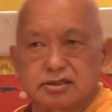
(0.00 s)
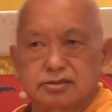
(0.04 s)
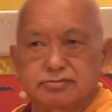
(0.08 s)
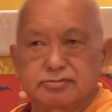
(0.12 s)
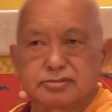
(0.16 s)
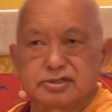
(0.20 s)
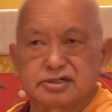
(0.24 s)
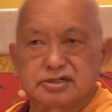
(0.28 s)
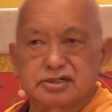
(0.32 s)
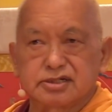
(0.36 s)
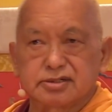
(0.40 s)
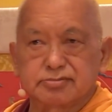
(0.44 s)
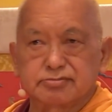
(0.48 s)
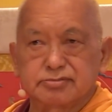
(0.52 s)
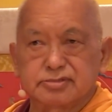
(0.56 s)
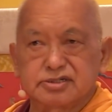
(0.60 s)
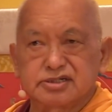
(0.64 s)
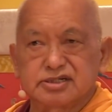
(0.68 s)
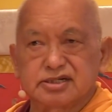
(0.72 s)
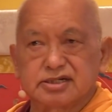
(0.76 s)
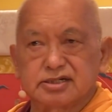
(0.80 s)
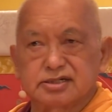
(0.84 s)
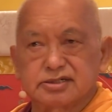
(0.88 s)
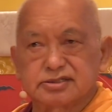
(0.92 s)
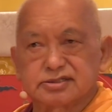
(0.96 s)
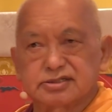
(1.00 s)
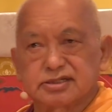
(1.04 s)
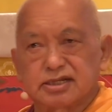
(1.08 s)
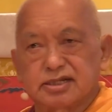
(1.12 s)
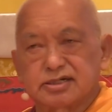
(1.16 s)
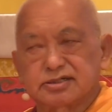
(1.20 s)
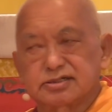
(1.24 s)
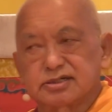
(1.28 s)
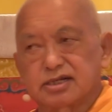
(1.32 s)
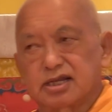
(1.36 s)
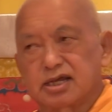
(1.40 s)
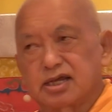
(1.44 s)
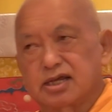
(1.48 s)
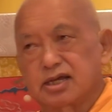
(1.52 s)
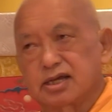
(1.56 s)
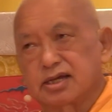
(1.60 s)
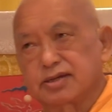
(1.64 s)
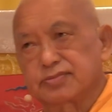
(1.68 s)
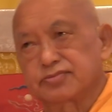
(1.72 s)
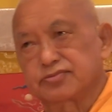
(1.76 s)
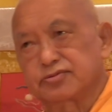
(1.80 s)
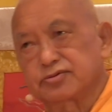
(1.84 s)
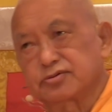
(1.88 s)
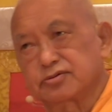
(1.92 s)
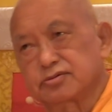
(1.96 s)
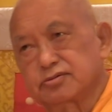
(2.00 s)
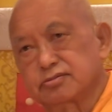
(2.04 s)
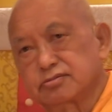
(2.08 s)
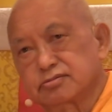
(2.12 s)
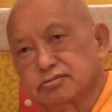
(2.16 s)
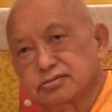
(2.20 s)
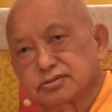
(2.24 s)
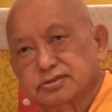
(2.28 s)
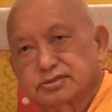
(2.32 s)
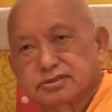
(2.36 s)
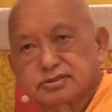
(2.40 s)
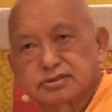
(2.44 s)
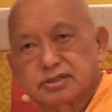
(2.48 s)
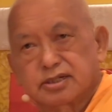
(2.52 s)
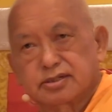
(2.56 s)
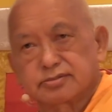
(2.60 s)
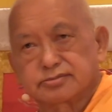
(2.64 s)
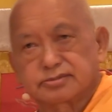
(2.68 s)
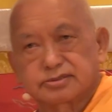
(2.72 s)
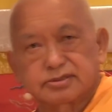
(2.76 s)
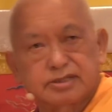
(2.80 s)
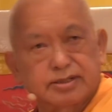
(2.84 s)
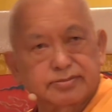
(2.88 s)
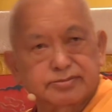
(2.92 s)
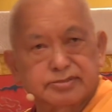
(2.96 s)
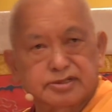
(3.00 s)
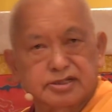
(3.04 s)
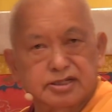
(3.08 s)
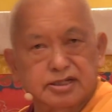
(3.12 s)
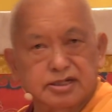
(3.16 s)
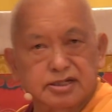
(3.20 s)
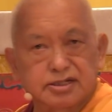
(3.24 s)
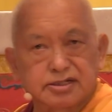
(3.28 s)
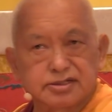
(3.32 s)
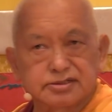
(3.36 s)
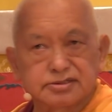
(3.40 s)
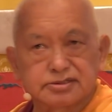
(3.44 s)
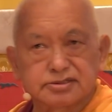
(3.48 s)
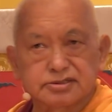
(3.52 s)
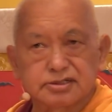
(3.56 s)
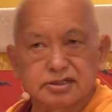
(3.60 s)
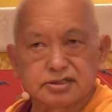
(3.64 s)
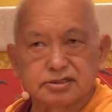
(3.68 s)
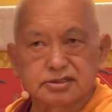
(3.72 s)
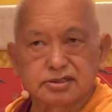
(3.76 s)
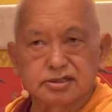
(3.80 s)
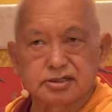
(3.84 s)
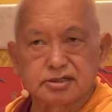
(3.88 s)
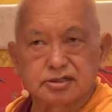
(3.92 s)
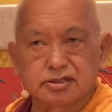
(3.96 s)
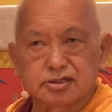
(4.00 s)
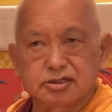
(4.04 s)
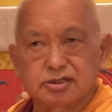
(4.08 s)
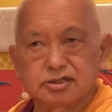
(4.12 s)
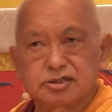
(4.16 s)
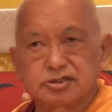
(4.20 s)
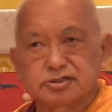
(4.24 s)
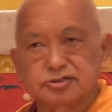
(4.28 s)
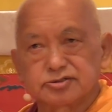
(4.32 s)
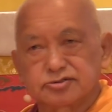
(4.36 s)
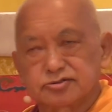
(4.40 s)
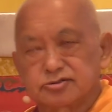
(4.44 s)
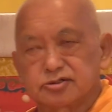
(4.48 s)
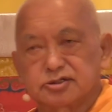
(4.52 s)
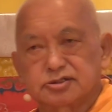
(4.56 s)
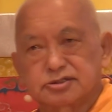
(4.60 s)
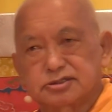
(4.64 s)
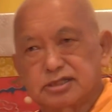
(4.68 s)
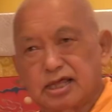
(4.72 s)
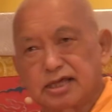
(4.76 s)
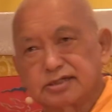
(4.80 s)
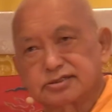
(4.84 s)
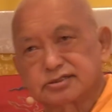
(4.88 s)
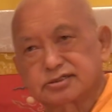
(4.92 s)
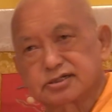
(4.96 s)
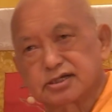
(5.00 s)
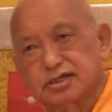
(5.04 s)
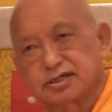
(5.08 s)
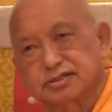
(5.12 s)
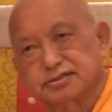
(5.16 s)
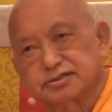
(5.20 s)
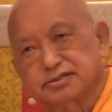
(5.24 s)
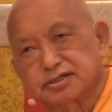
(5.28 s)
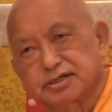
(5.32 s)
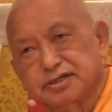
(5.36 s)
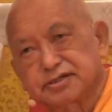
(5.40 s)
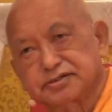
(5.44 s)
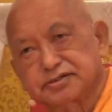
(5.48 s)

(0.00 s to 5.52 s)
in medical center for some years, and so that, and